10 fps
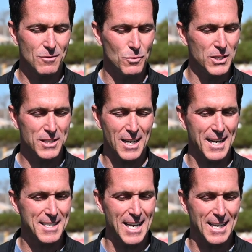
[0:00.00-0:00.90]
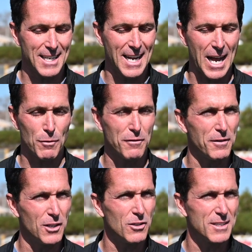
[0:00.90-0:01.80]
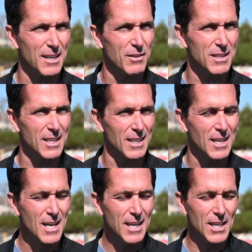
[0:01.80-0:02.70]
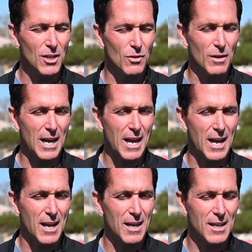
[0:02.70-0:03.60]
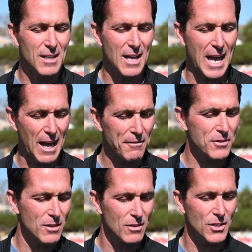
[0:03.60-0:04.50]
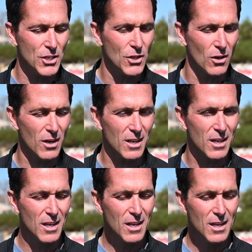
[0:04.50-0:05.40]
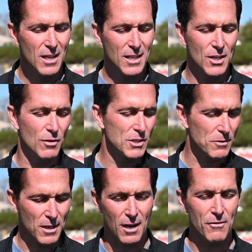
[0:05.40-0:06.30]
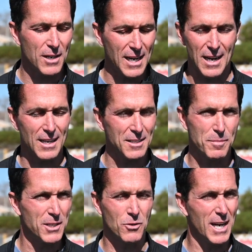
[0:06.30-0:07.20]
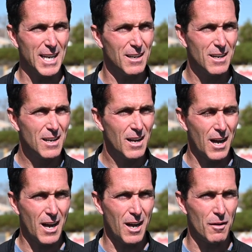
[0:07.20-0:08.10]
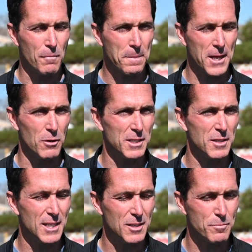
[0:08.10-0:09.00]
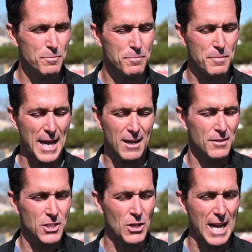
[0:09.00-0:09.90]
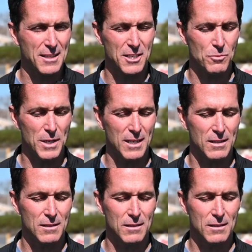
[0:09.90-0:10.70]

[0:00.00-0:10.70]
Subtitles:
We just got to take it how he feels and everything, you know. After New York, you know, his recovery, it's been great. You know, he's back on the track this week,